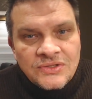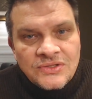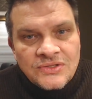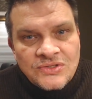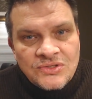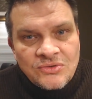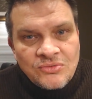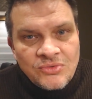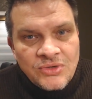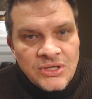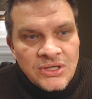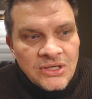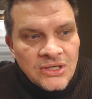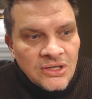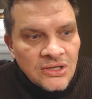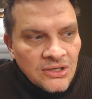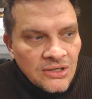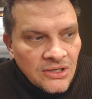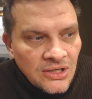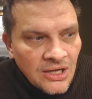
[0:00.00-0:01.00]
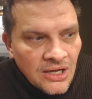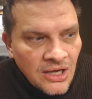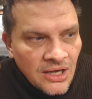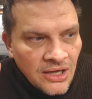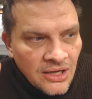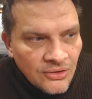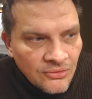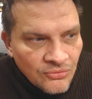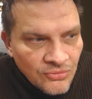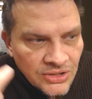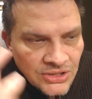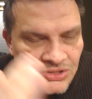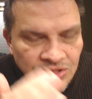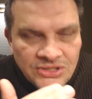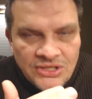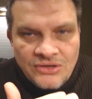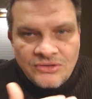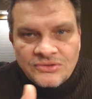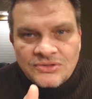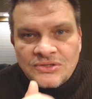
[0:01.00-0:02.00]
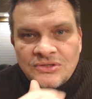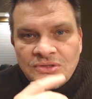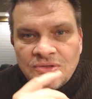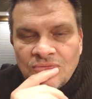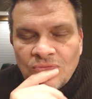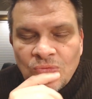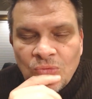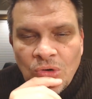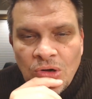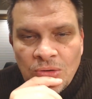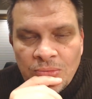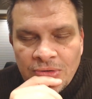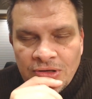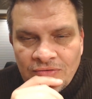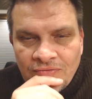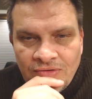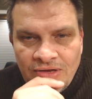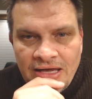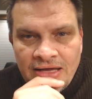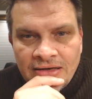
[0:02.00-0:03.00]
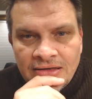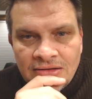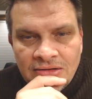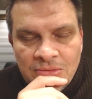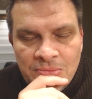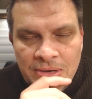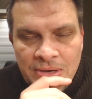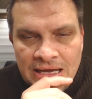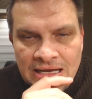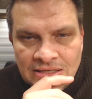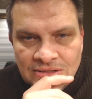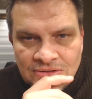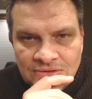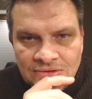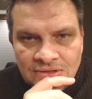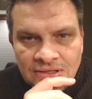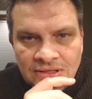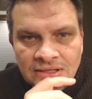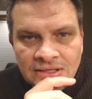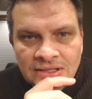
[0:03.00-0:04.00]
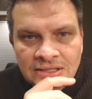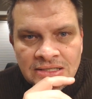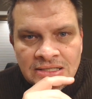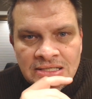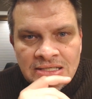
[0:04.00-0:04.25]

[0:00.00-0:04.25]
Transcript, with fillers: So we uh, reached out to Walt McFadden, the pastor there,